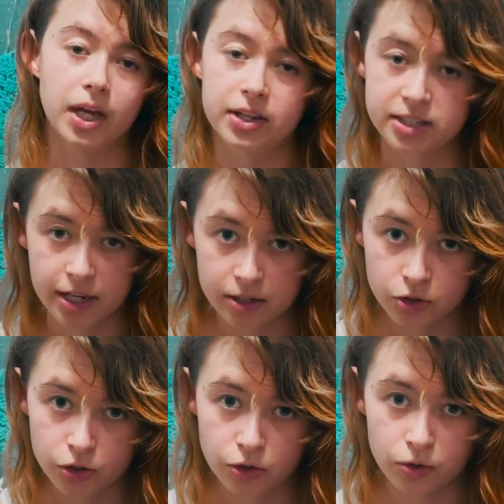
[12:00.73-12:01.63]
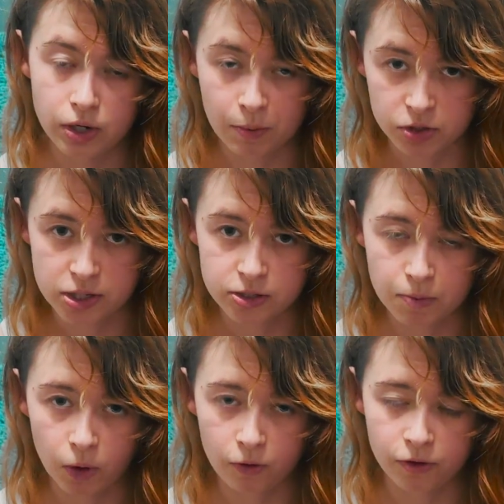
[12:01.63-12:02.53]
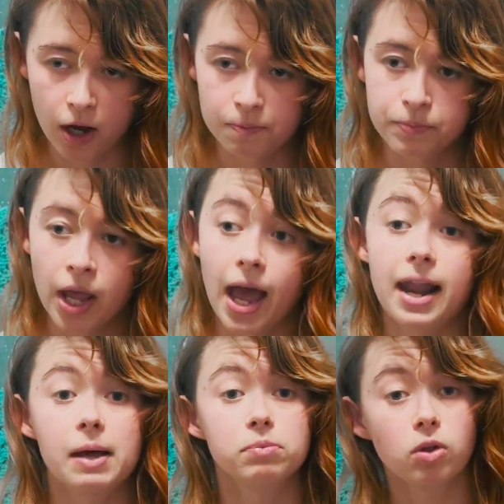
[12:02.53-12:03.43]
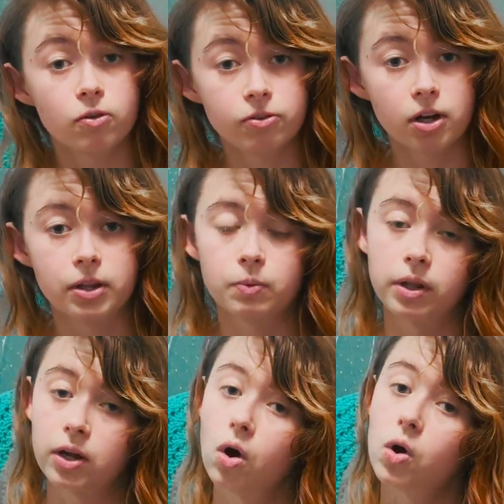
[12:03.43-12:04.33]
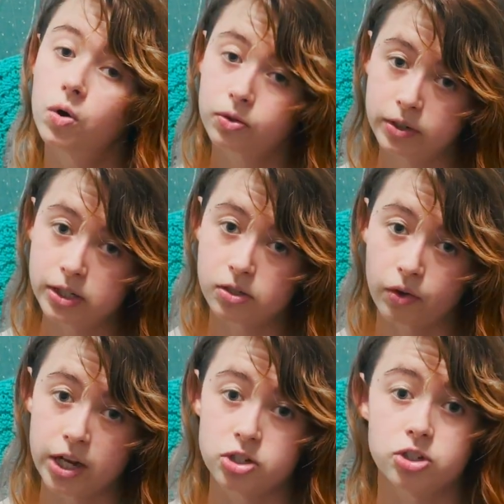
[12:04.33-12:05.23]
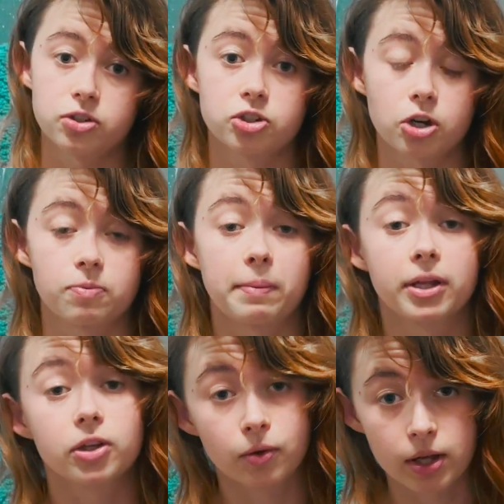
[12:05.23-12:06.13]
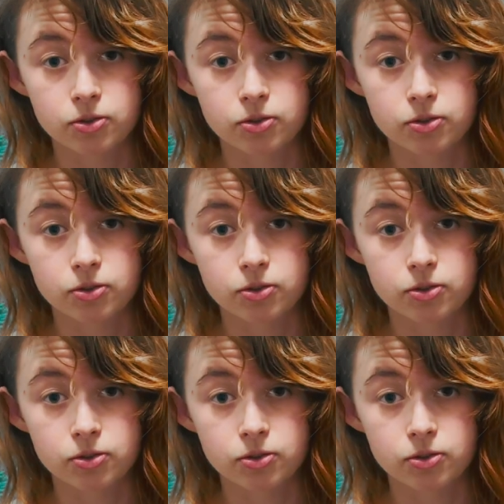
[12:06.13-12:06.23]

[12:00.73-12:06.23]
and then taken to Nemocnice Bolovka. And at Bolovka, they were like, oh, 3 dislocations in the Czech Republic, you get